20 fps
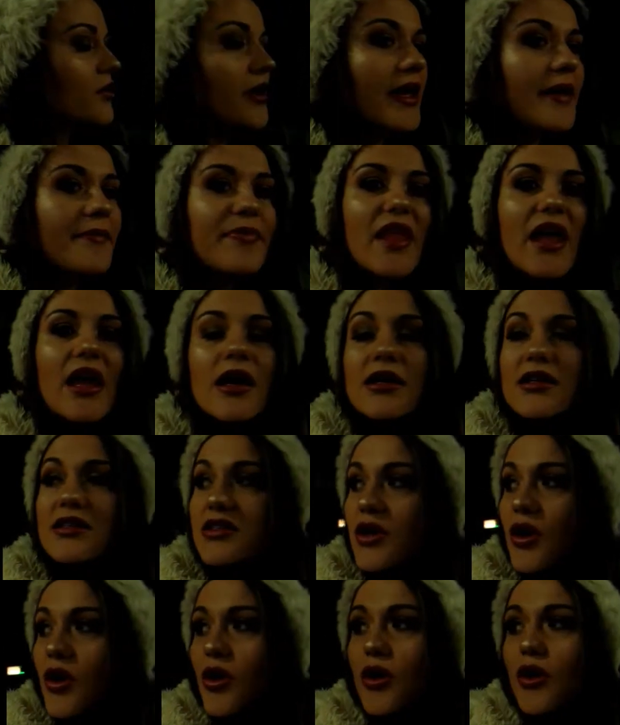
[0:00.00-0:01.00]
Okay,
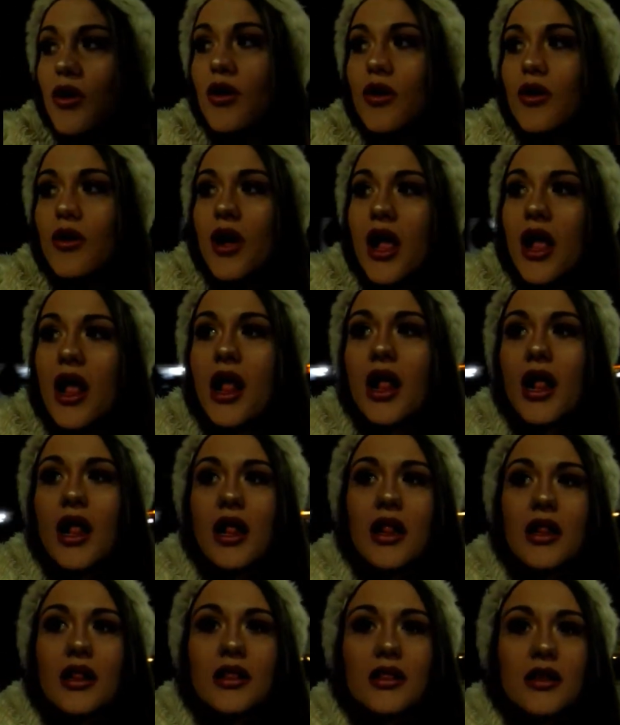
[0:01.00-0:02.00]
so
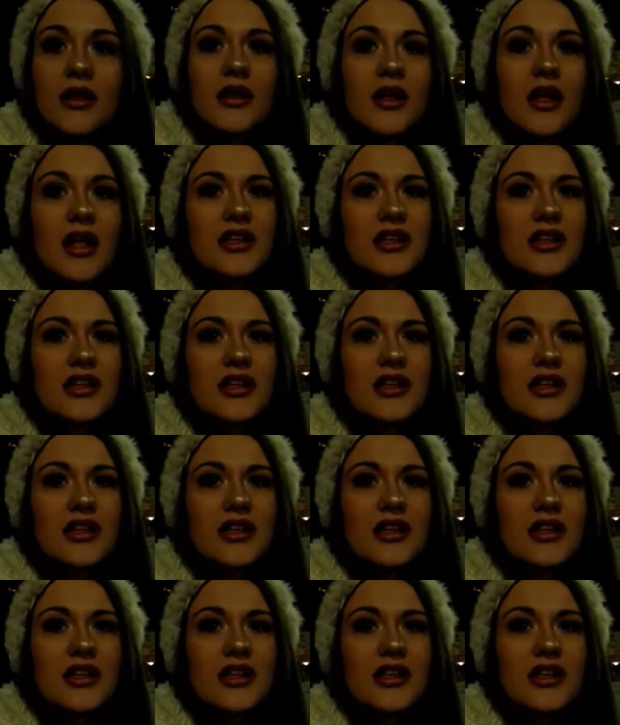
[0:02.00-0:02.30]
I'll